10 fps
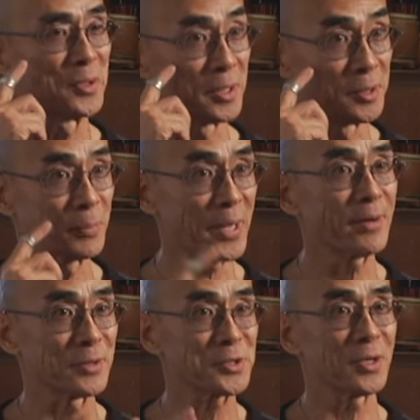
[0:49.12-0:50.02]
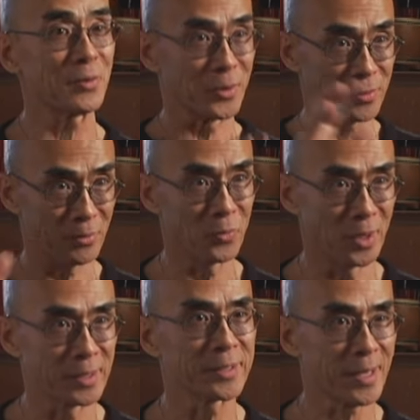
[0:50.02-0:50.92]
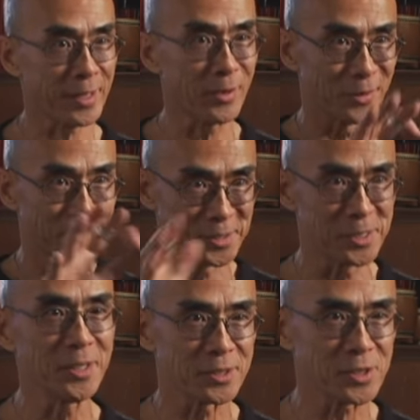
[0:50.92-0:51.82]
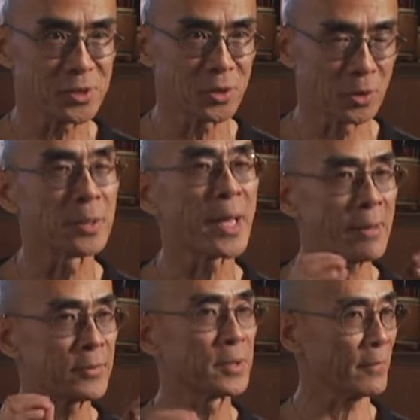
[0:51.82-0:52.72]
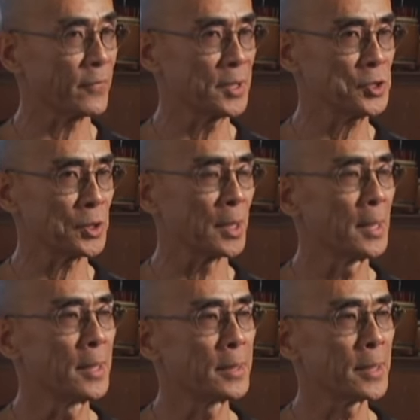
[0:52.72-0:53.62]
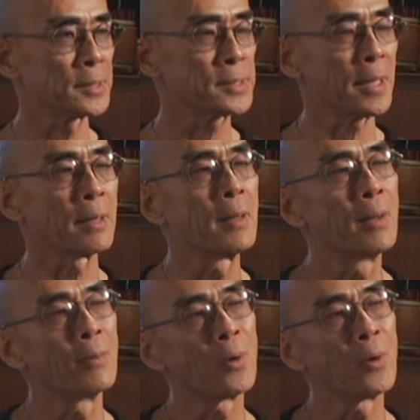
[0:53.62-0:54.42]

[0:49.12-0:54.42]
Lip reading: in Japan are stuck with, well, a taiko is this. You know, they have the definition that it's set.